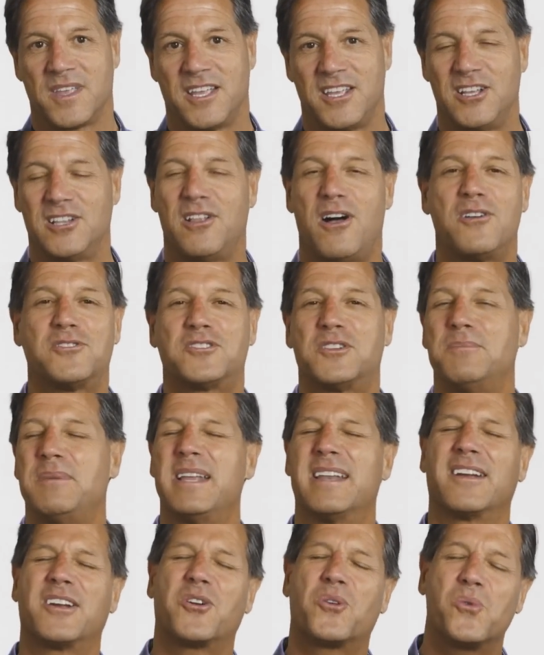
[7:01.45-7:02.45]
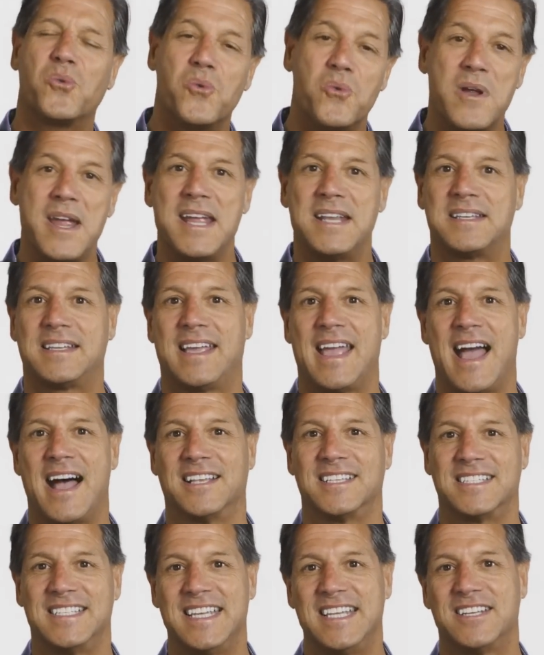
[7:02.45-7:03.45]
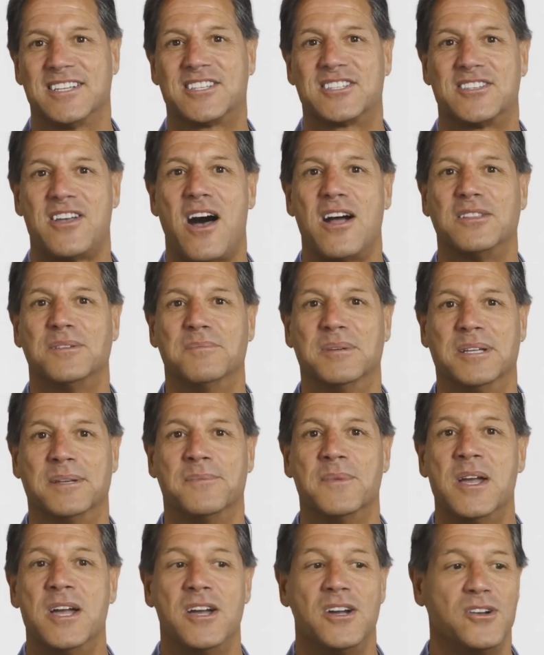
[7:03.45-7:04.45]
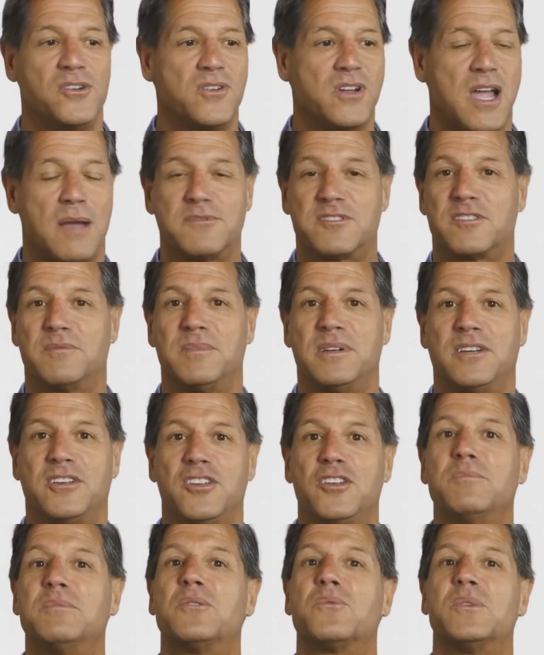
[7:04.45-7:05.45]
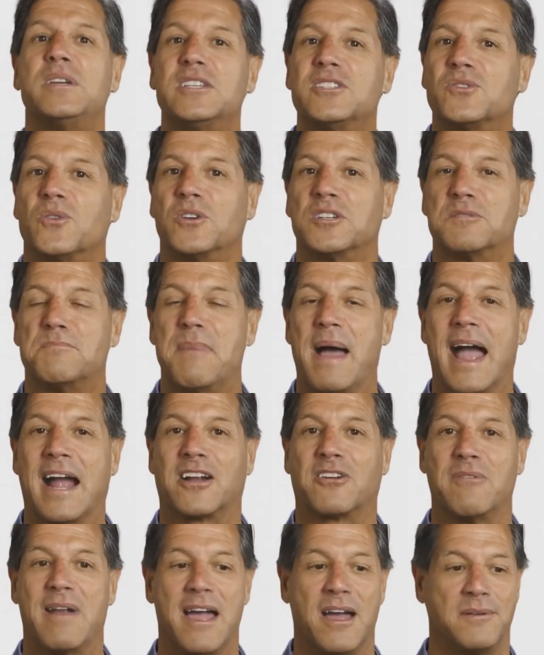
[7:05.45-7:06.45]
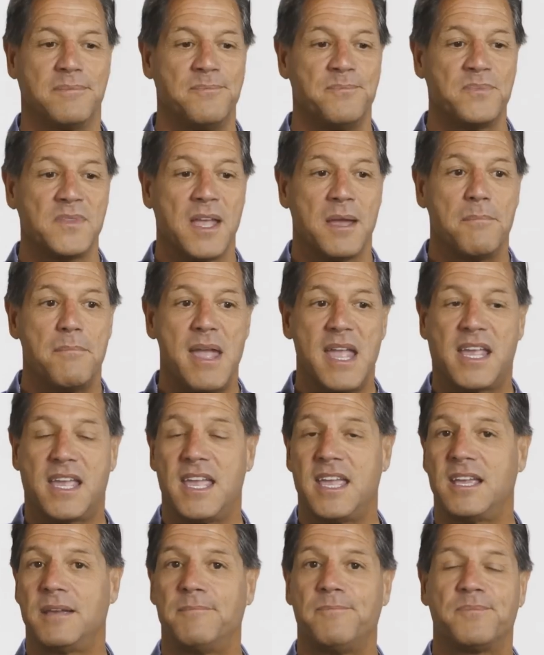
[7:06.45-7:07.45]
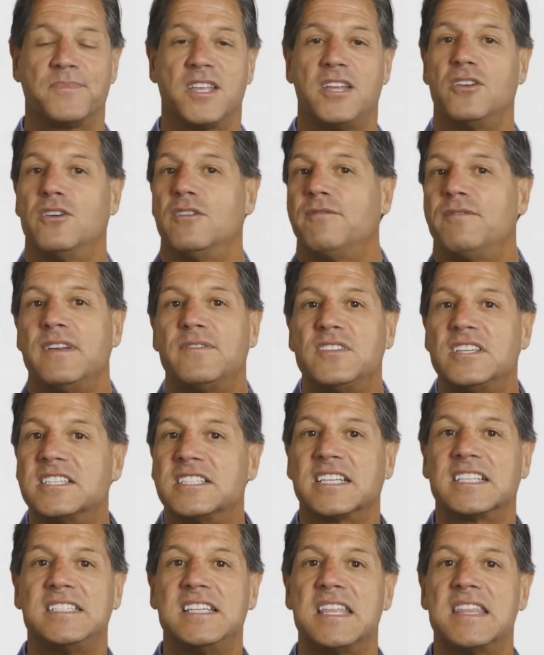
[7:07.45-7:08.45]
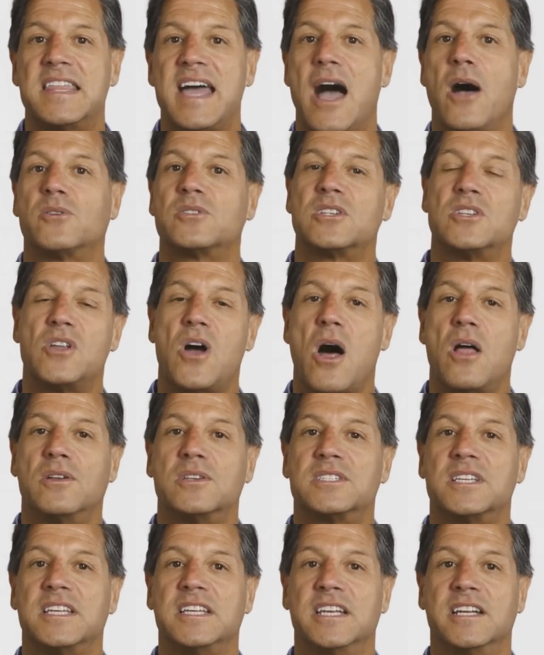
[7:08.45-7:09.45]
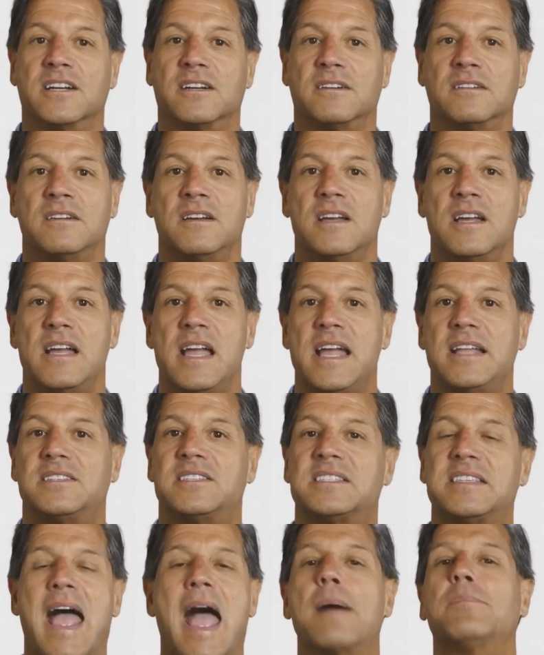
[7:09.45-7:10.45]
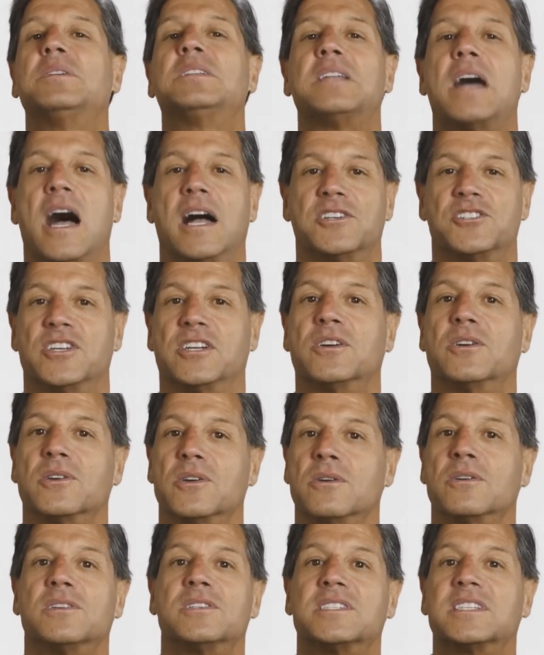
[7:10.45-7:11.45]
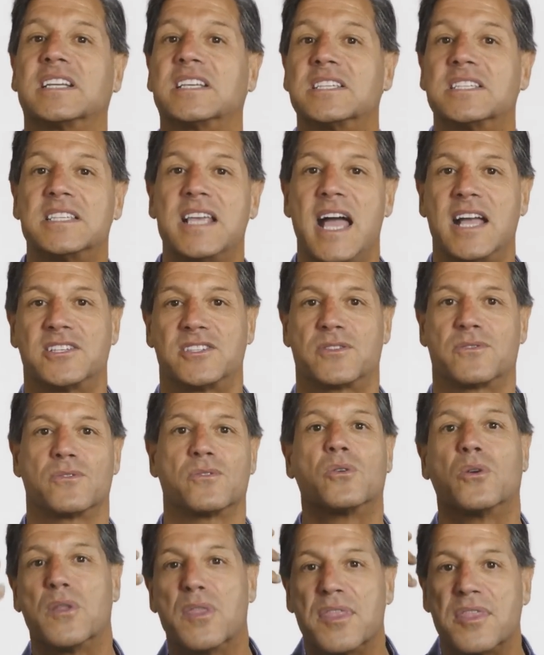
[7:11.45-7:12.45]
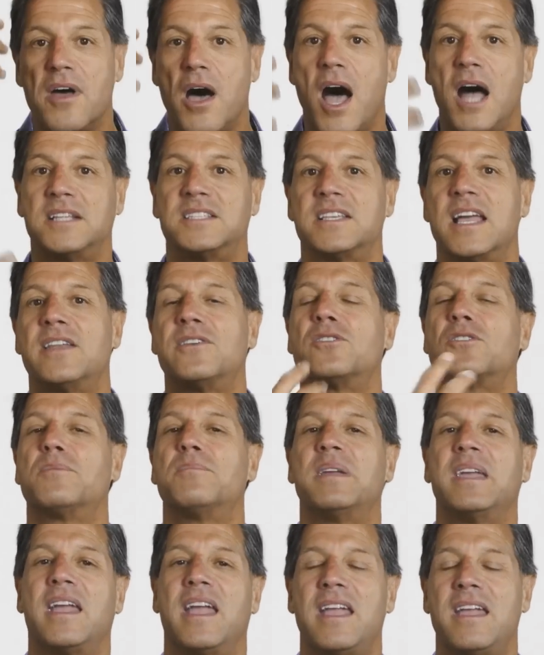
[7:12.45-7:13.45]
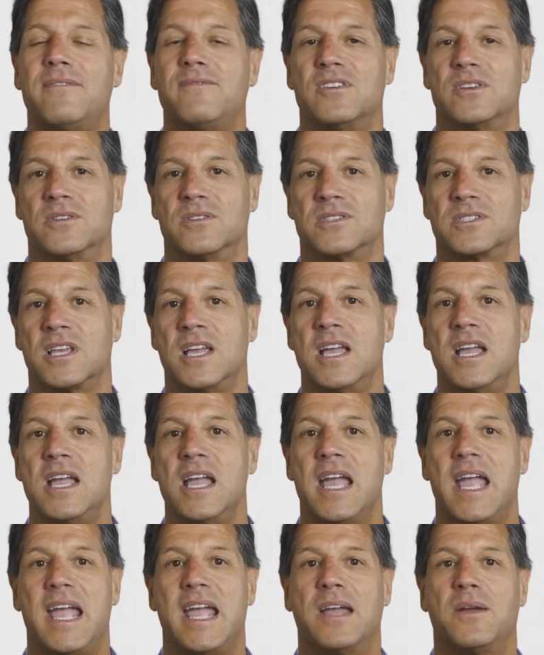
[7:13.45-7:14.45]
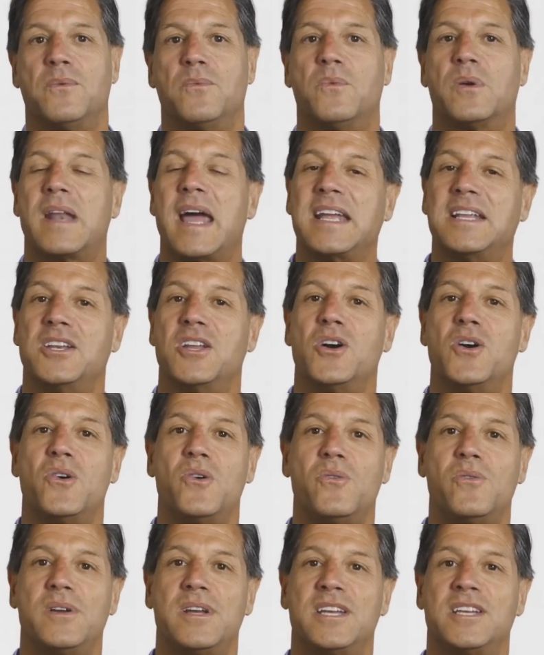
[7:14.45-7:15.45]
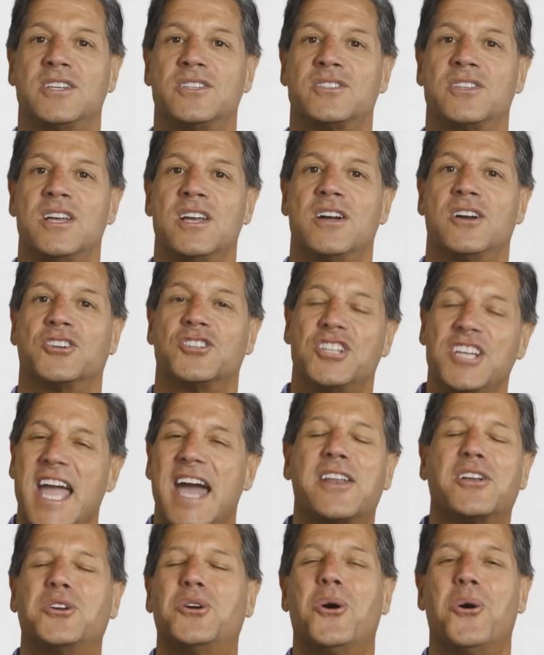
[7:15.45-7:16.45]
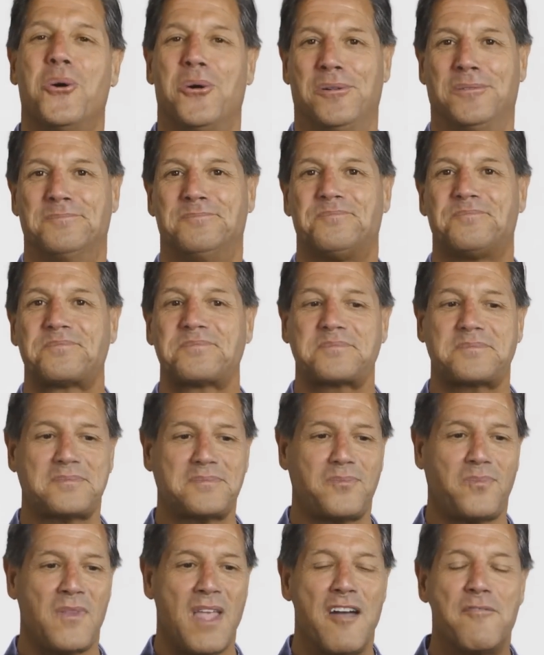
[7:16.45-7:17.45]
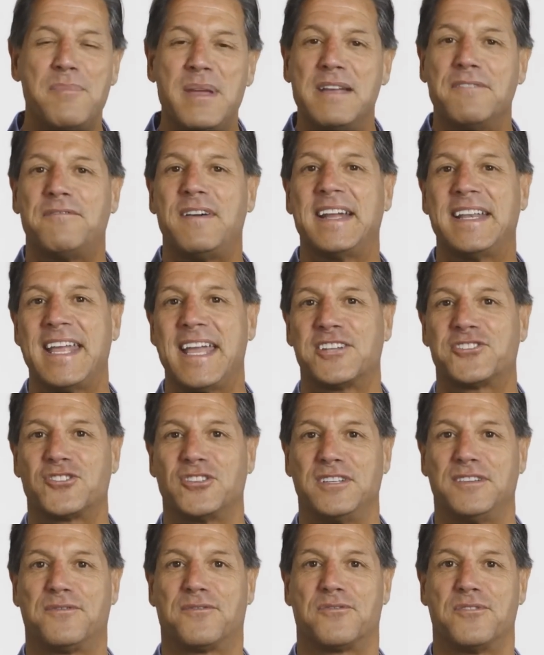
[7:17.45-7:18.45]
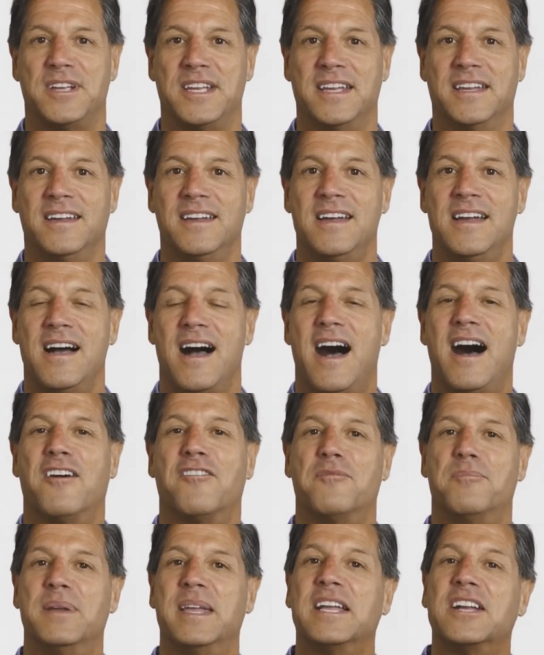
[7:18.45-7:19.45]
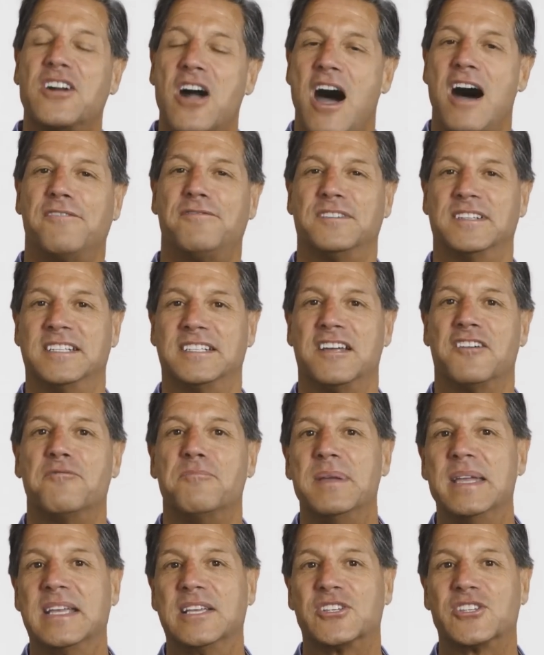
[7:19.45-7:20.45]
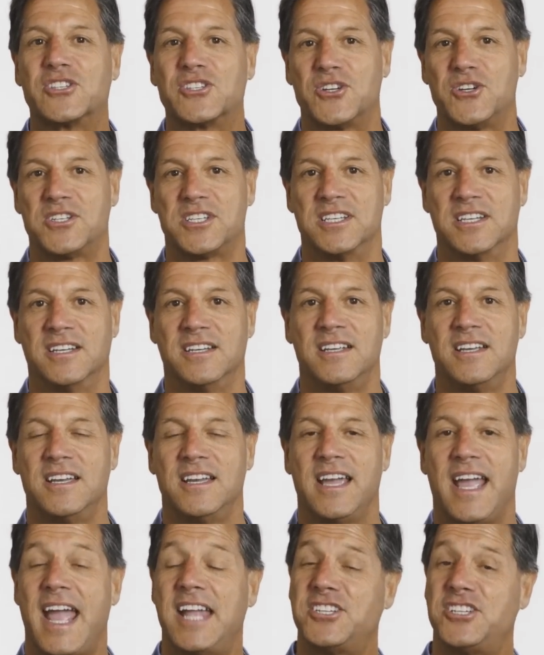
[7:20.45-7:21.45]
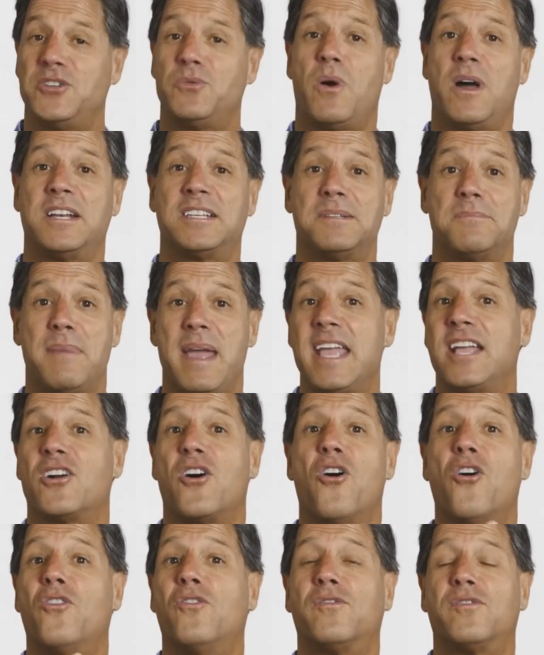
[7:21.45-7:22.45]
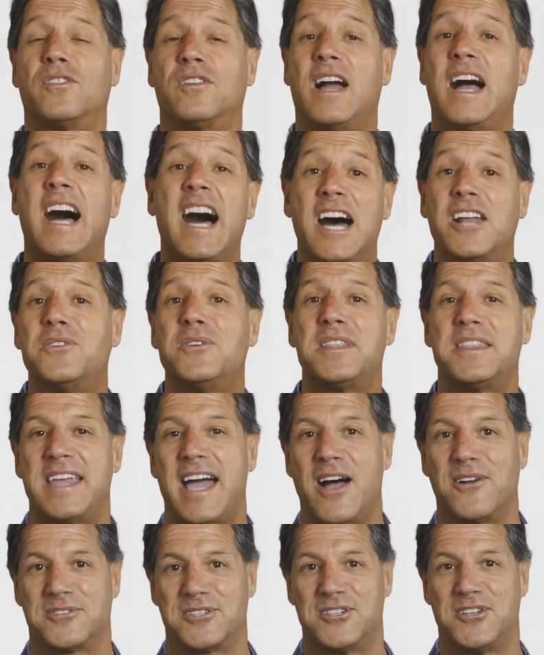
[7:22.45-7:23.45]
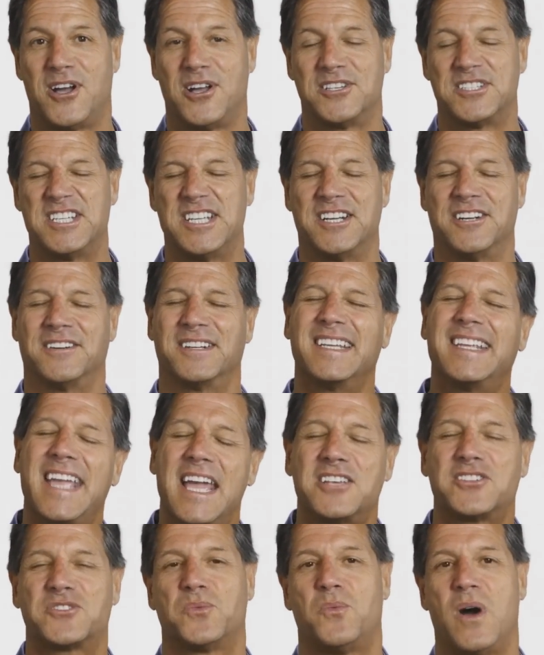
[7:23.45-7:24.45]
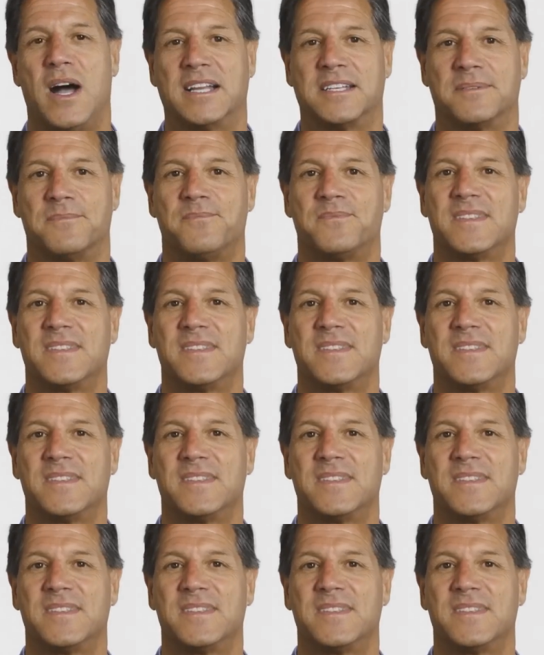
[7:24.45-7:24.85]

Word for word: You'll also meet a great gal, Zena Solomon, who comes from a human resource background, making $50,000, $60,000 a year and sabotaging her success through her thoughts and her behaviors. And what I know is she had a goal of being financially free, of being confident, of being certain, and she wanted to make over $100,000 a year. Guess what?